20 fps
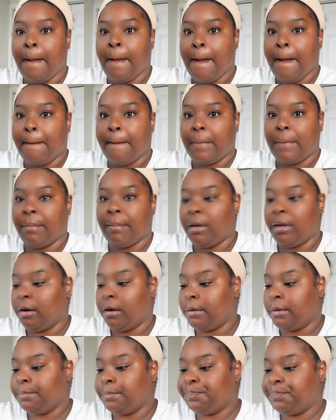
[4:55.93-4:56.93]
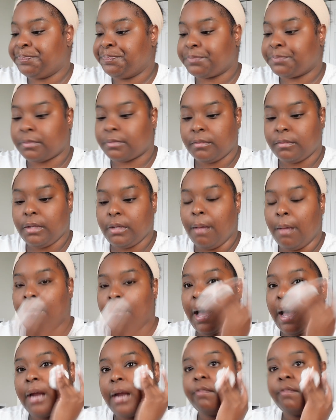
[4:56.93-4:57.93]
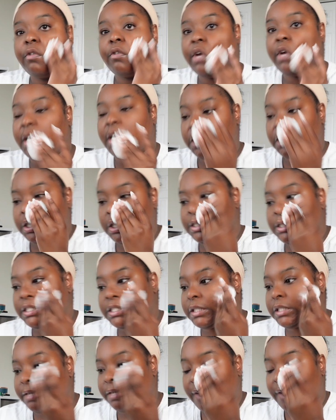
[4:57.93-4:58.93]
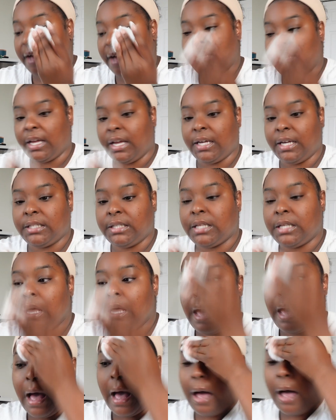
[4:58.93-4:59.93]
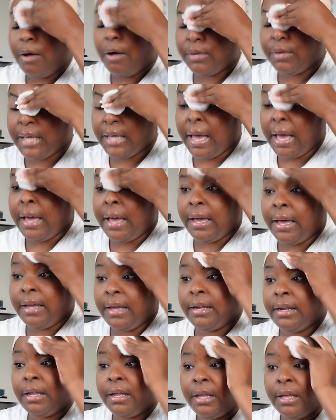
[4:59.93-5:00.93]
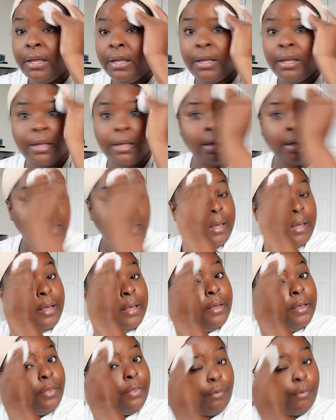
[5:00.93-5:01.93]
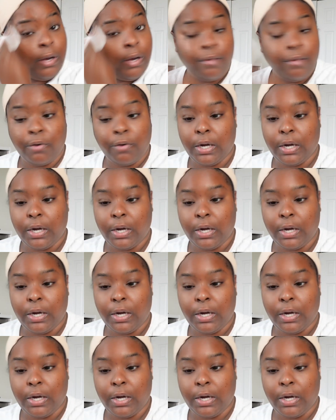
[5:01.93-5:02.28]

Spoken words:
my mirror, but out of 365 days, I only had 3 to 4